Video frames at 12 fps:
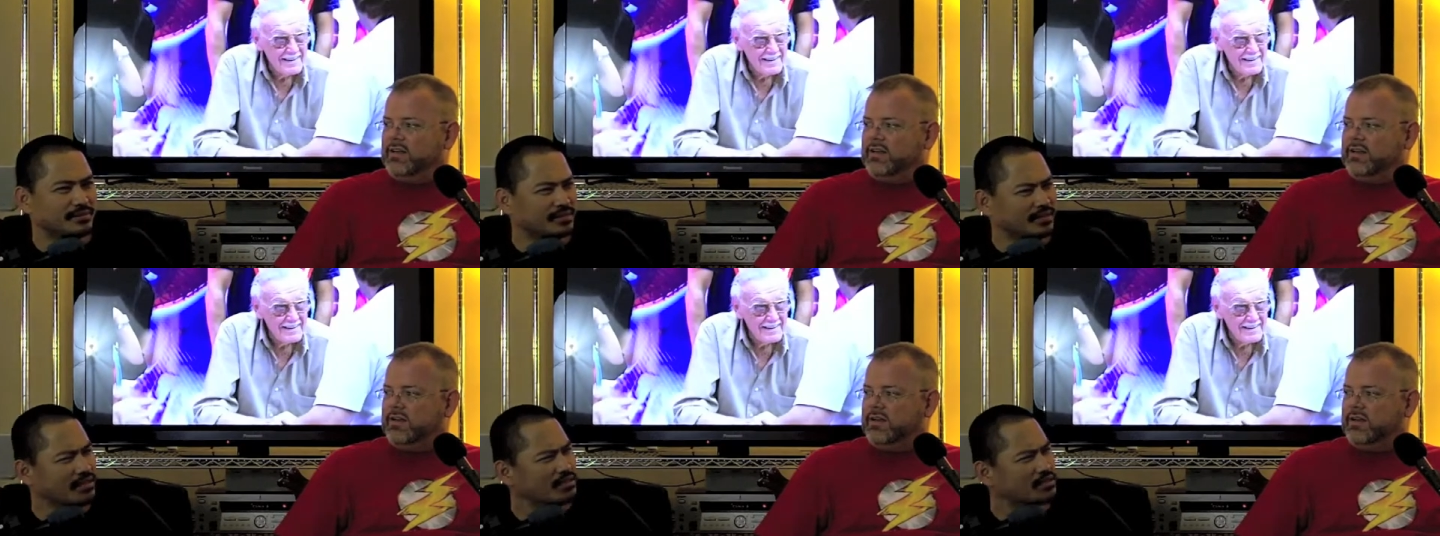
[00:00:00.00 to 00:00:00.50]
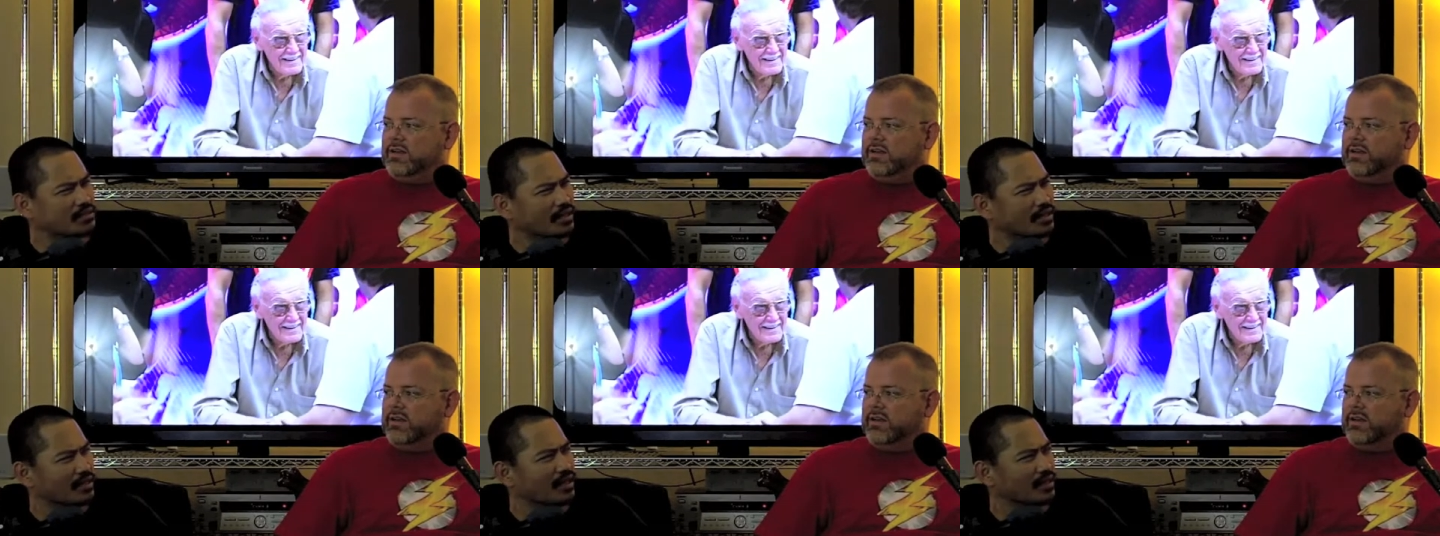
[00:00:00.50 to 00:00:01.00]
Speaker 1: The Scottish
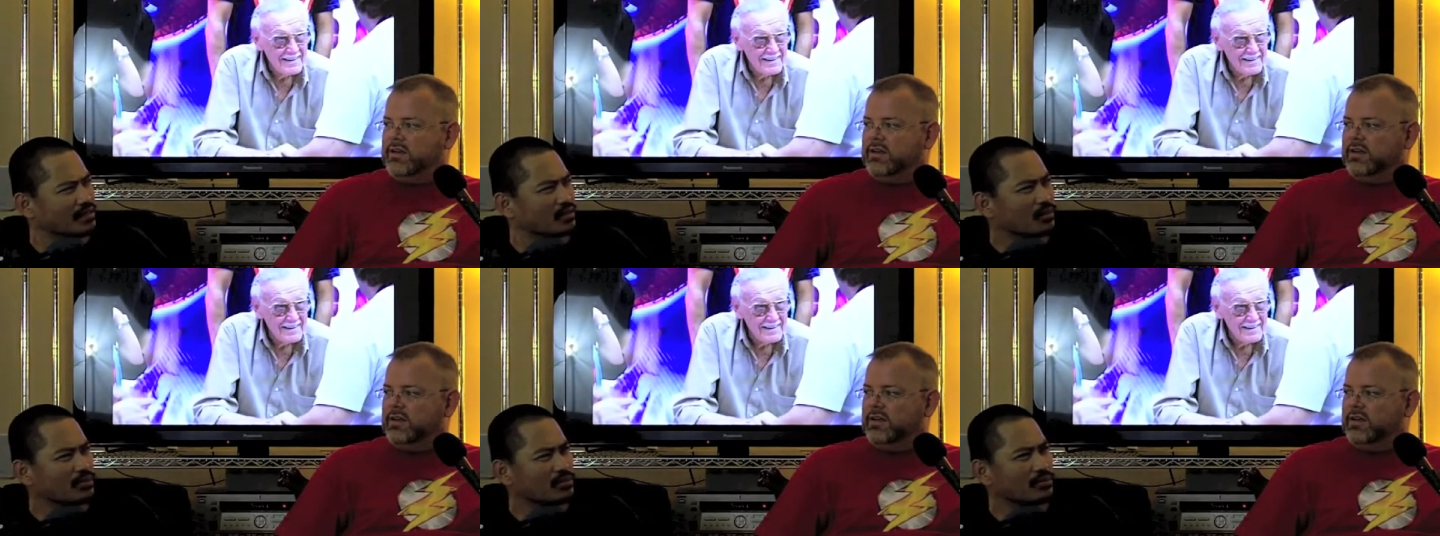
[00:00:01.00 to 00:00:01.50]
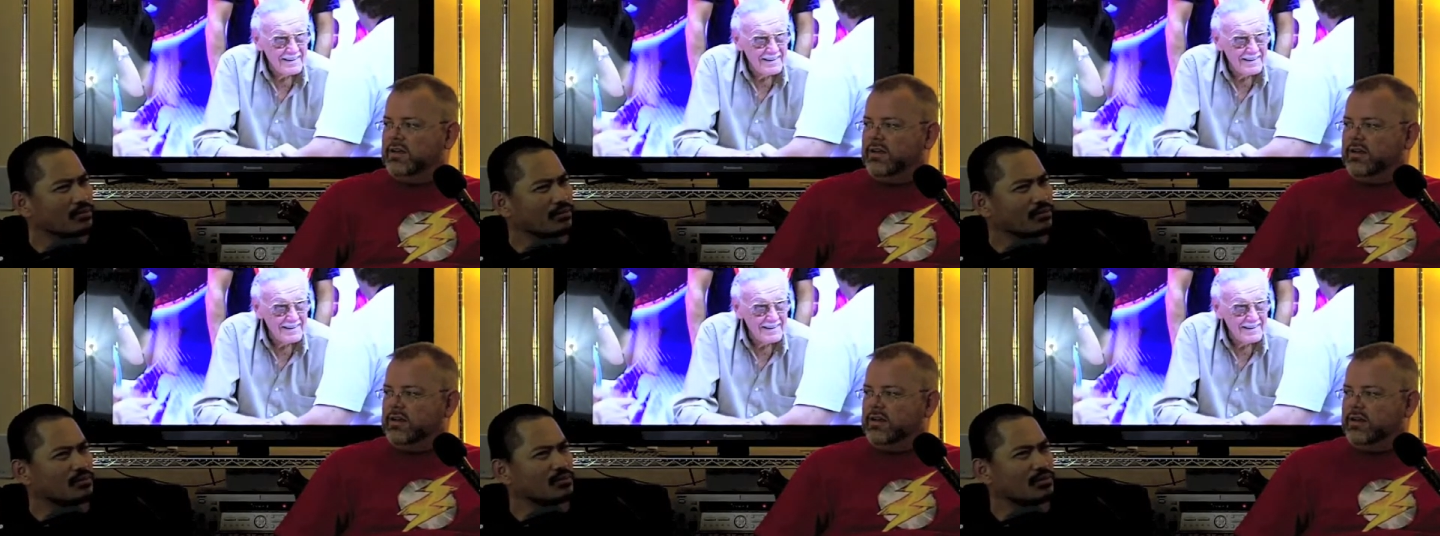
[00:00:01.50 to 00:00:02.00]
guy, yeah, the one who
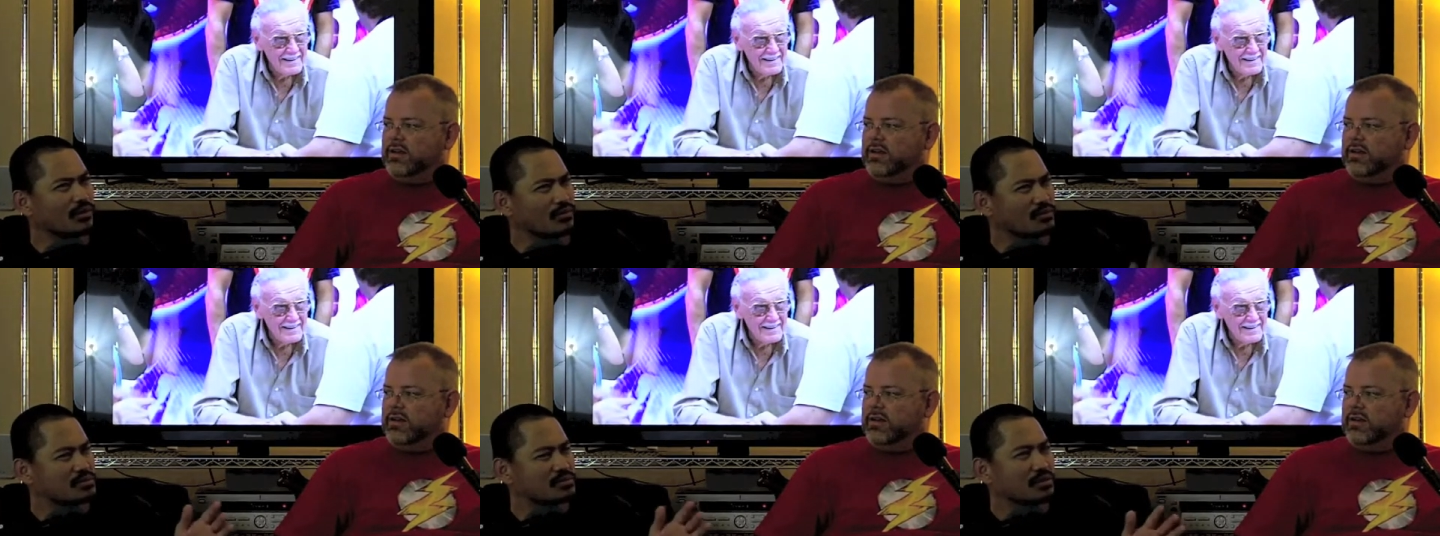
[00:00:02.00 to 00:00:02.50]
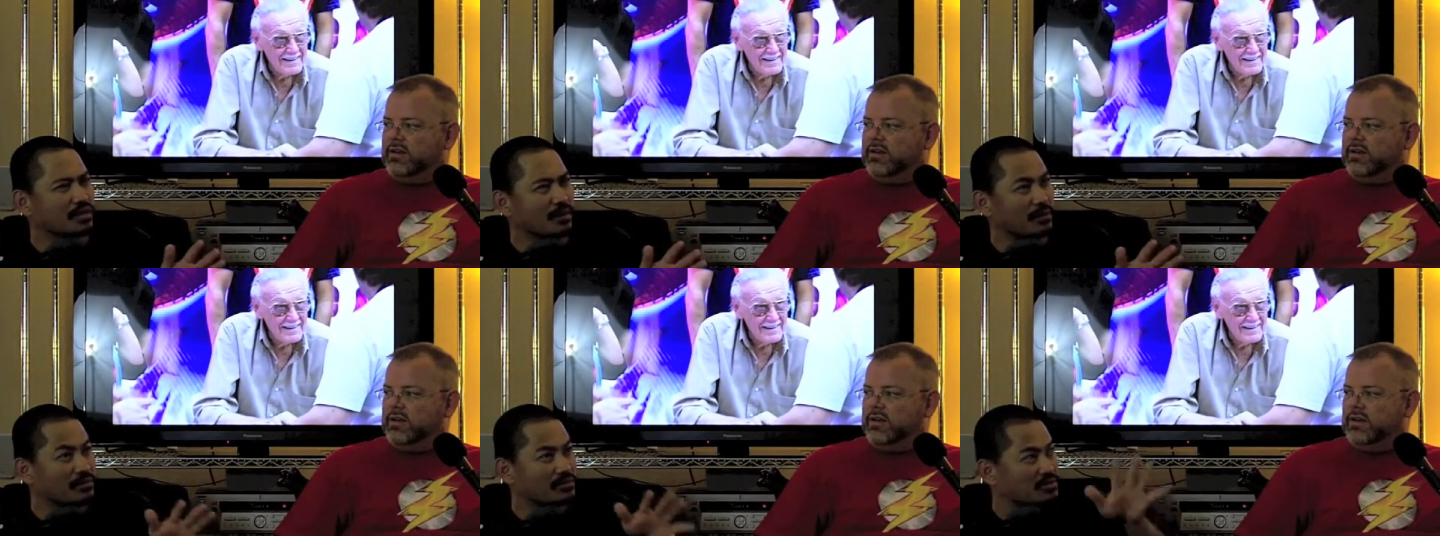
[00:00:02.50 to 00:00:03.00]
who knows
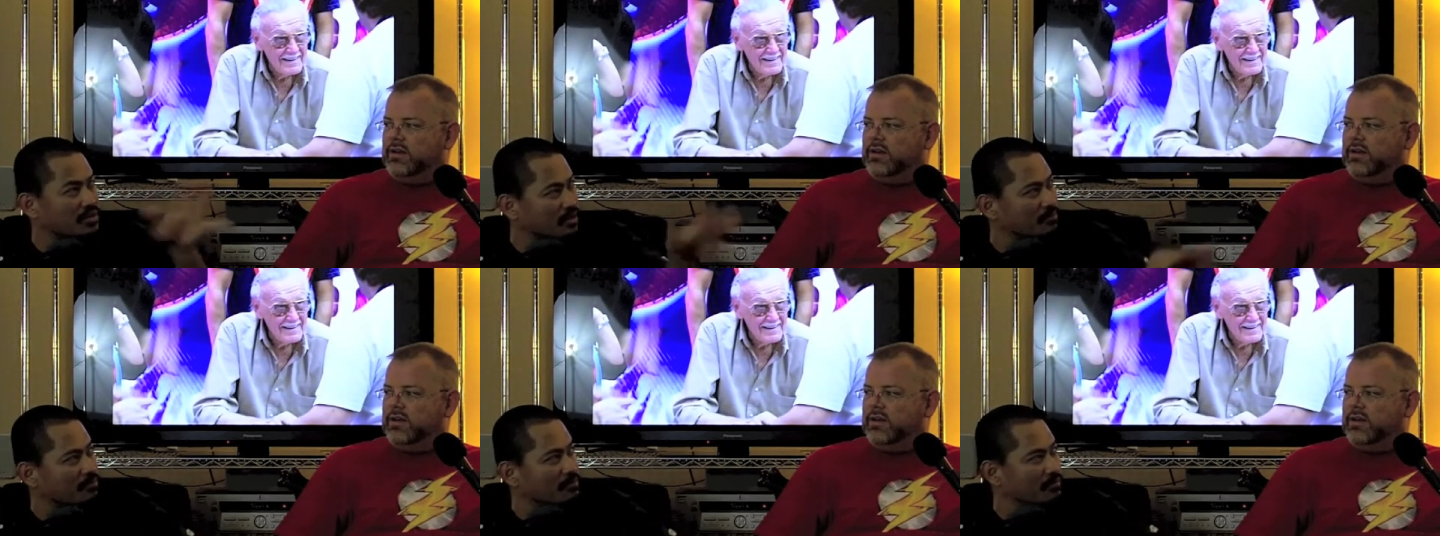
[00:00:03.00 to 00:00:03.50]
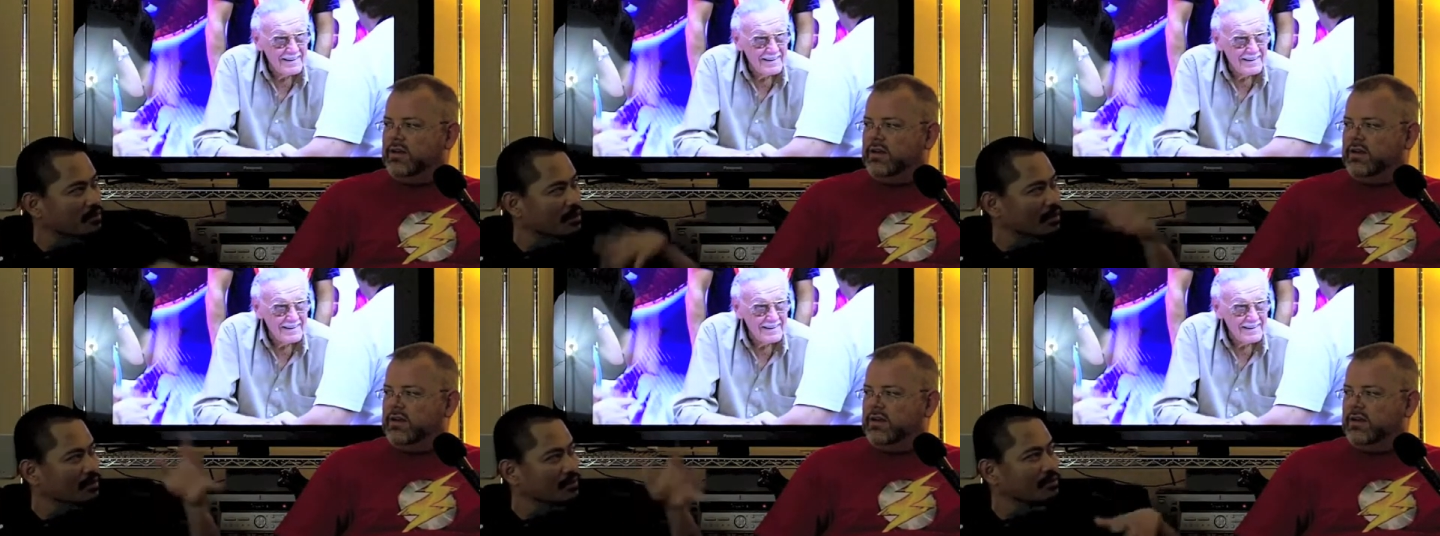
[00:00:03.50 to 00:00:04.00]
about the ship
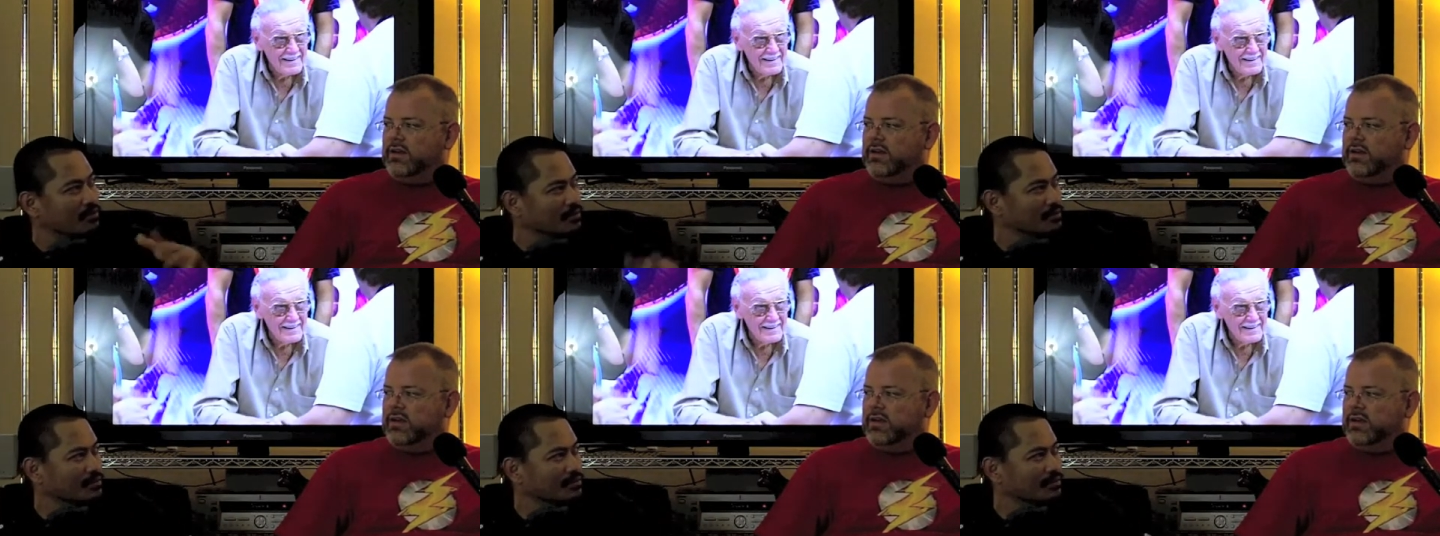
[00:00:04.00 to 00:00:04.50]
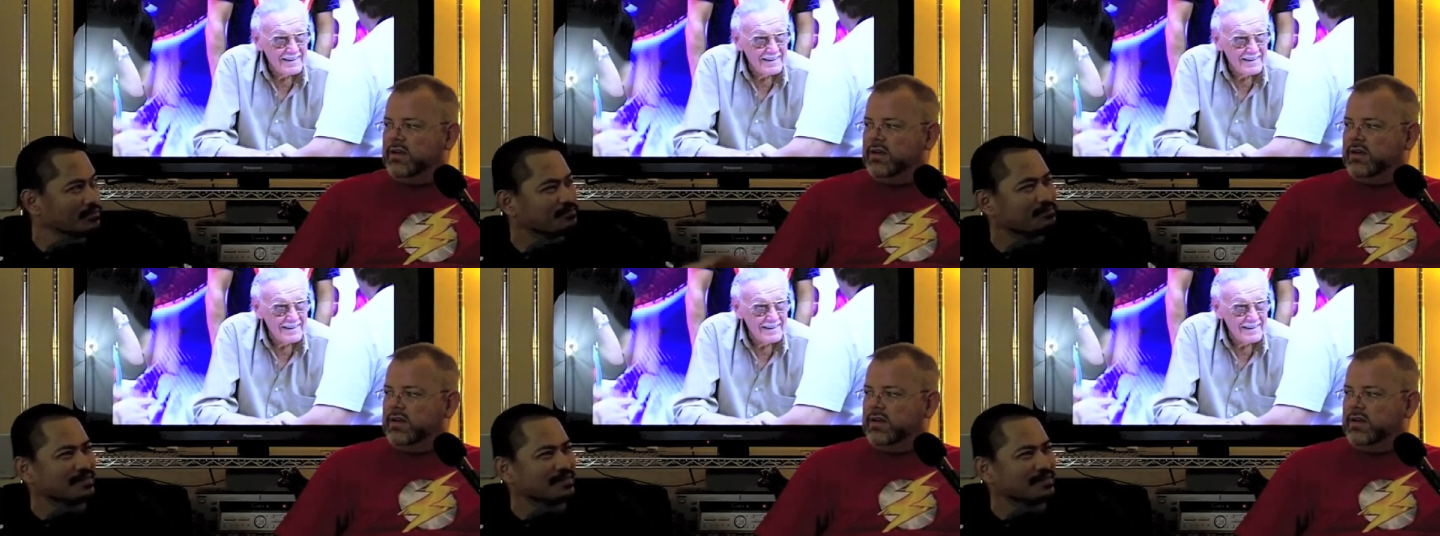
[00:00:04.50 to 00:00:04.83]
and who.